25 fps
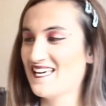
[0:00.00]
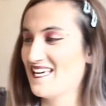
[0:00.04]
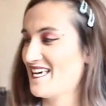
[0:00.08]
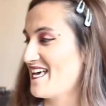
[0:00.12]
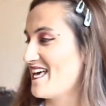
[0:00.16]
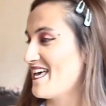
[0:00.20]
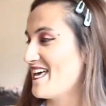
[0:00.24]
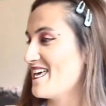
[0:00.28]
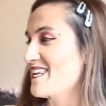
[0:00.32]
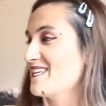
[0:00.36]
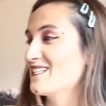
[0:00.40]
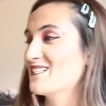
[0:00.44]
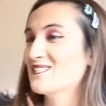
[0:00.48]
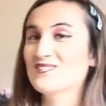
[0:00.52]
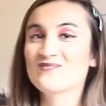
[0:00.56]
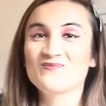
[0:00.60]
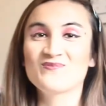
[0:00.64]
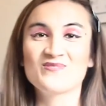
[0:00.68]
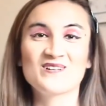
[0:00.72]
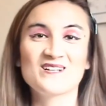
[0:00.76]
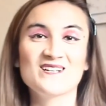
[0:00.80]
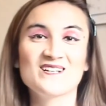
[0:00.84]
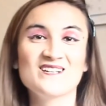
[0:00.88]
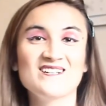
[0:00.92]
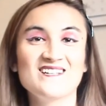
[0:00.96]
an
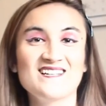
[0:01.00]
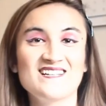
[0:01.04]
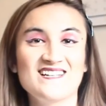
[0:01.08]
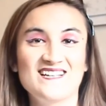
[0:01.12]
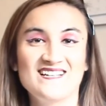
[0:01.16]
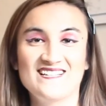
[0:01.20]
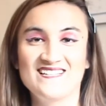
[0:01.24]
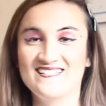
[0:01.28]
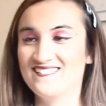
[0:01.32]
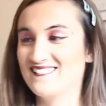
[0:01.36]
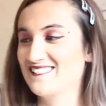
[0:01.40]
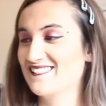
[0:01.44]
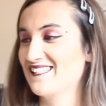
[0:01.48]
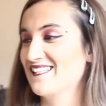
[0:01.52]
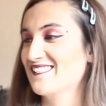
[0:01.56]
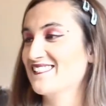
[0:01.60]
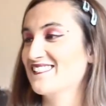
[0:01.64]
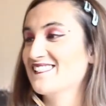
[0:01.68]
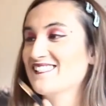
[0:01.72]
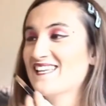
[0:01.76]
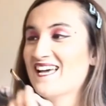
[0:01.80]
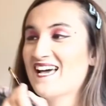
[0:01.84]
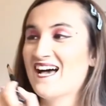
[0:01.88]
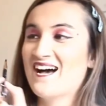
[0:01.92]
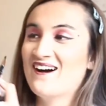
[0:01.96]
experience. Let's see
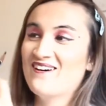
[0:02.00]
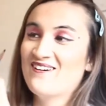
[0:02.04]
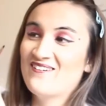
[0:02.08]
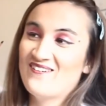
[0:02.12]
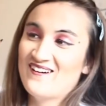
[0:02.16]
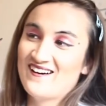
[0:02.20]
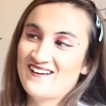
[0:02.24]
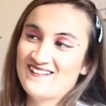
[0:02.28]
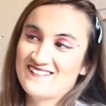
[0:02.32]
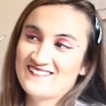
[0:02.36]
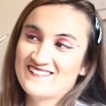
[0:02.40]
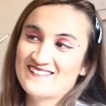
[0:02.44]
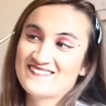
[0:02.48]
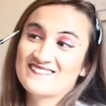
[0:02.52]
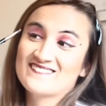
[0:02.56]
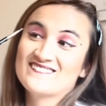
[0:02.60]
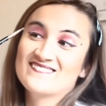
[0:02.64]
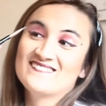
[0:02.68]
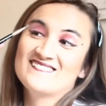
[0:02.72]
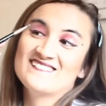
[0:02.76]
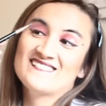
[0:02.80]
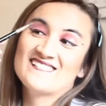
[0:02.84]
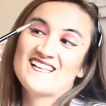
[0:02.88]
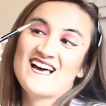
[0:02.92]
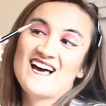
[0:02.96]
how well it
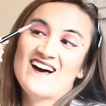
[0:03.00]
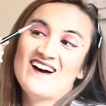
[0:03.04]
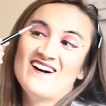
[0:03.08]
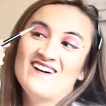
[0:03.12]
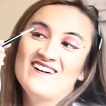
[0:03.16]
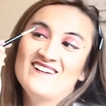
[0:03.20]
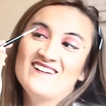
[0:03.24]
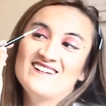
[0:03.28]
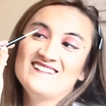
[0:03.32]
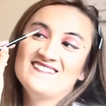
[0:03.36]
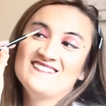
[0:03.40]
turns out.